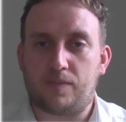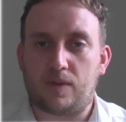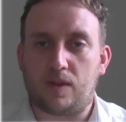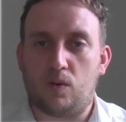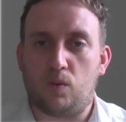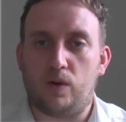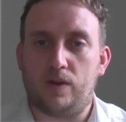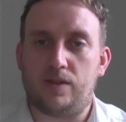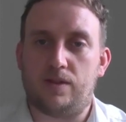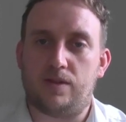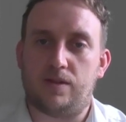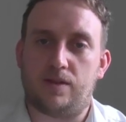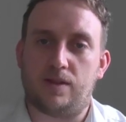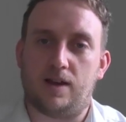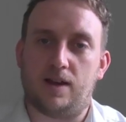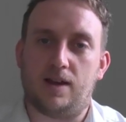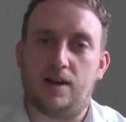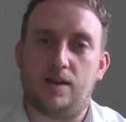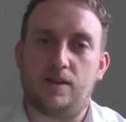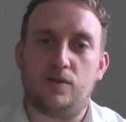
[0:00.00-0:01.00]
with,
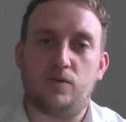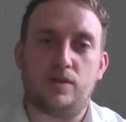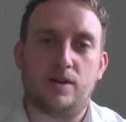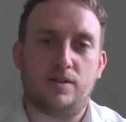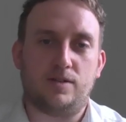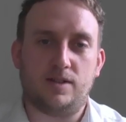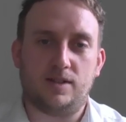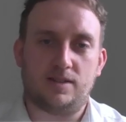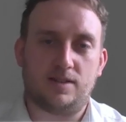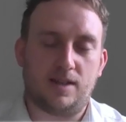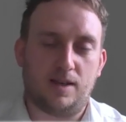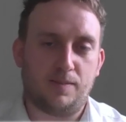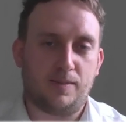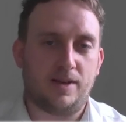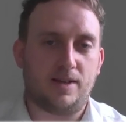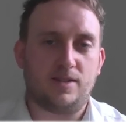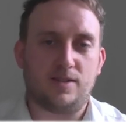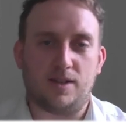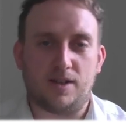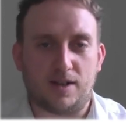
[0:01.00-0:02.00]
you'll notice a
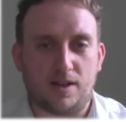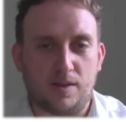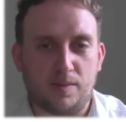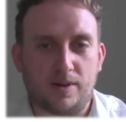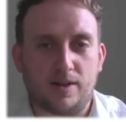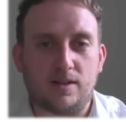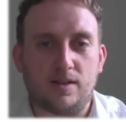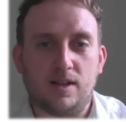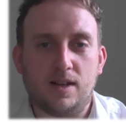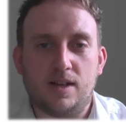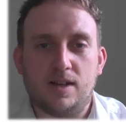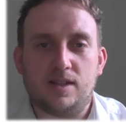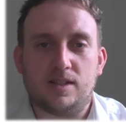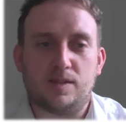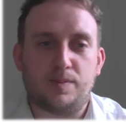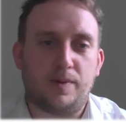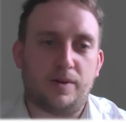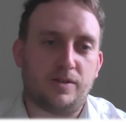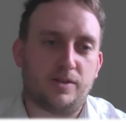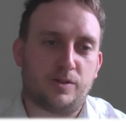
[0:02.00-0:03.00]
big circle in the middle,
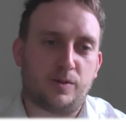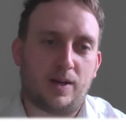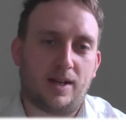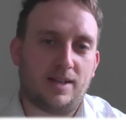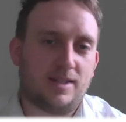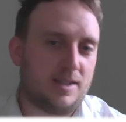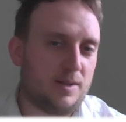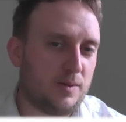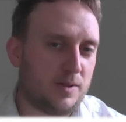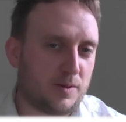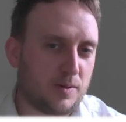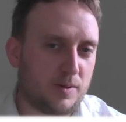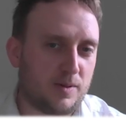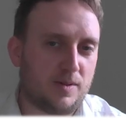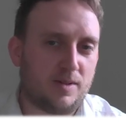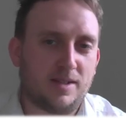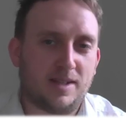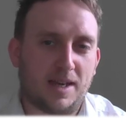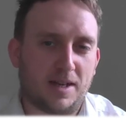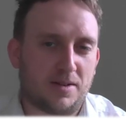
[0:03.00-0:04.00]
spirituality, which
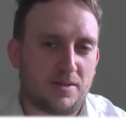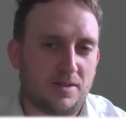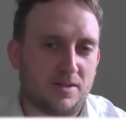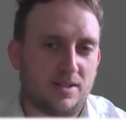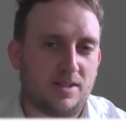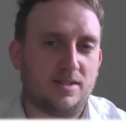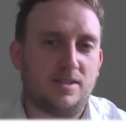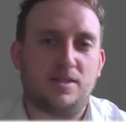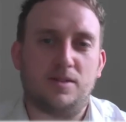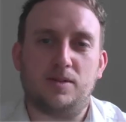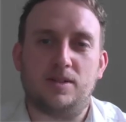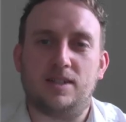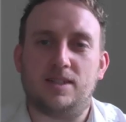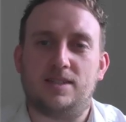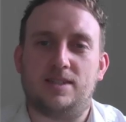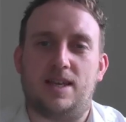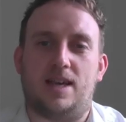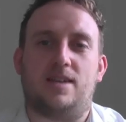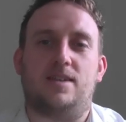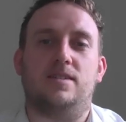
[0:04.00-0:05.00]
we'll get on into in a
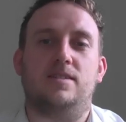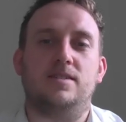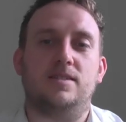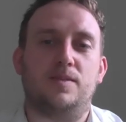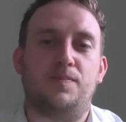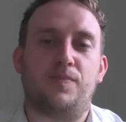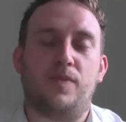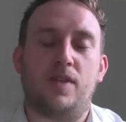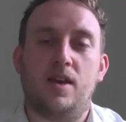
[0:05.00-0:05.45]
second.